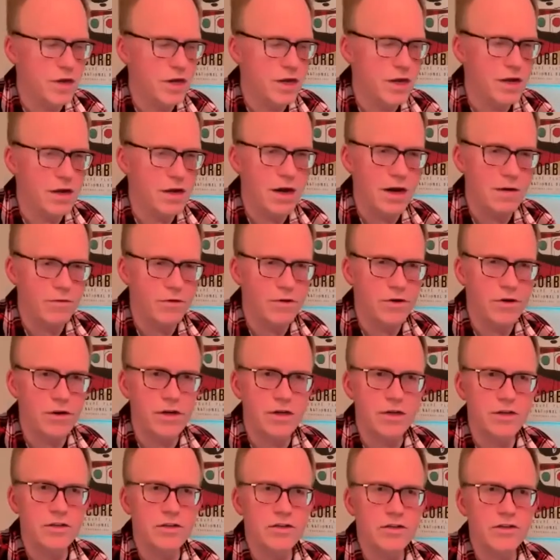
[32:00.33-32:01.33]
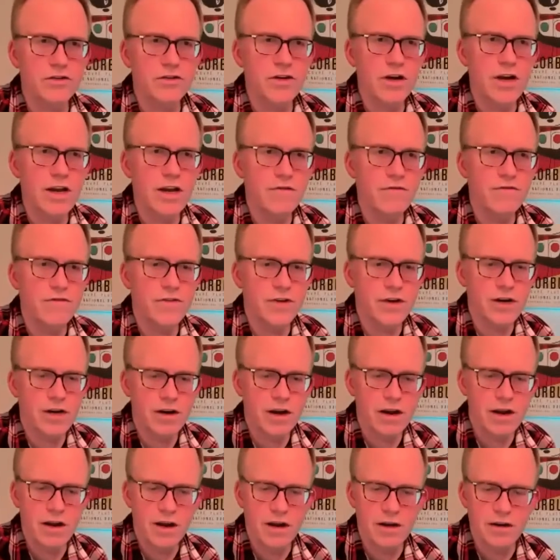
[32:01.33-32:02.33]
me. I'm going to try and
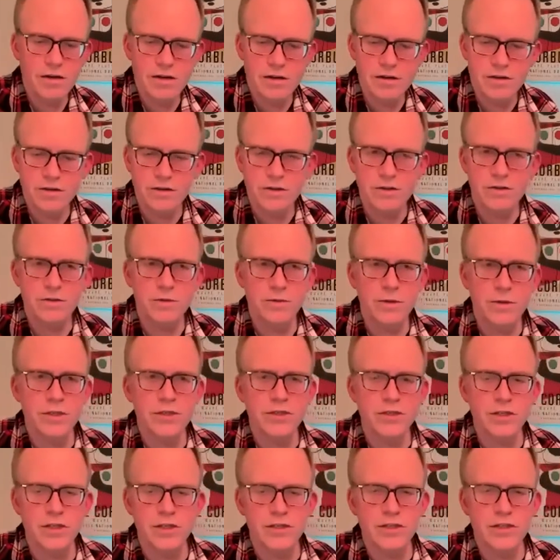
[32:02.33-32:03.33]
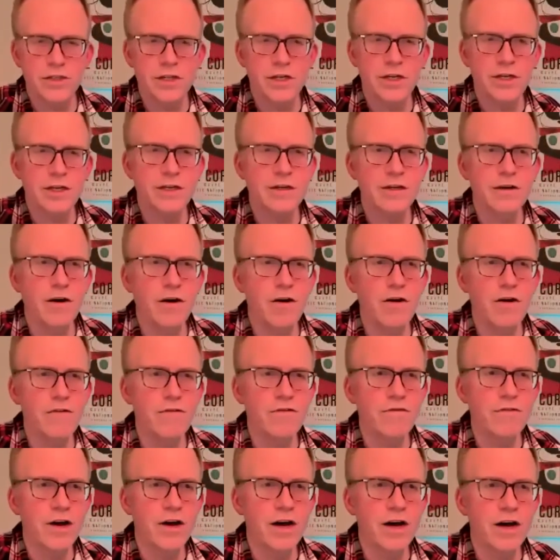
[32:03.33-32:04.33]
figure out how to switch this thing
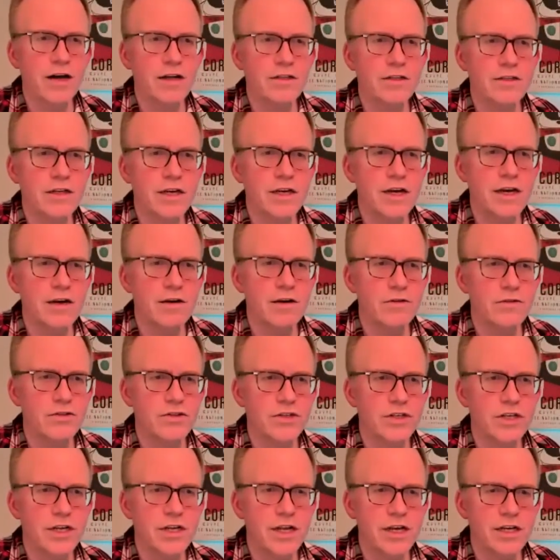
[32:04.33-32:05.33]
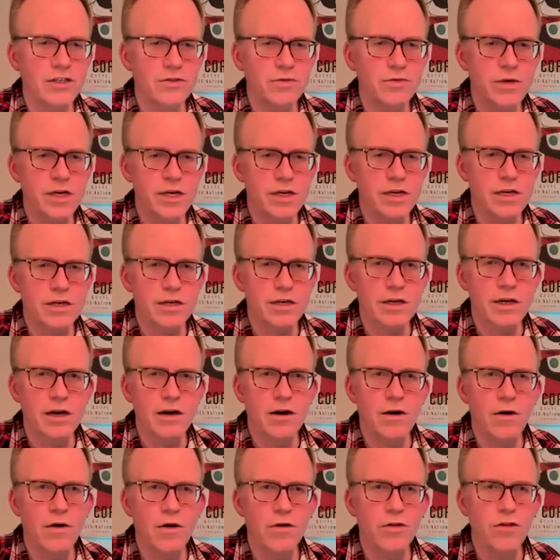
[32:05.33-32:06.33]
off, and I'll see you next week.
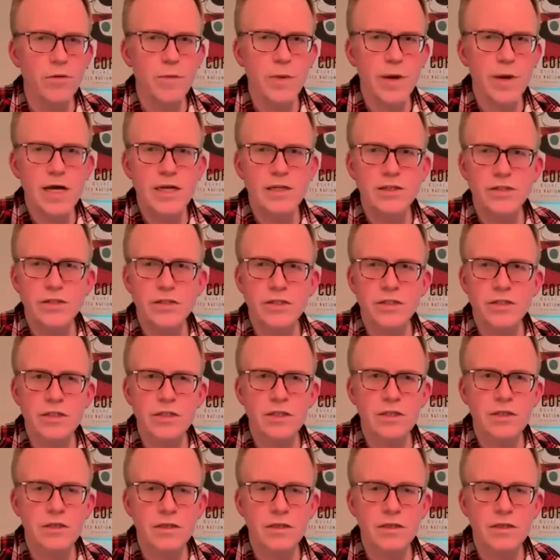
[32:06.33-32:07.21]
All the best.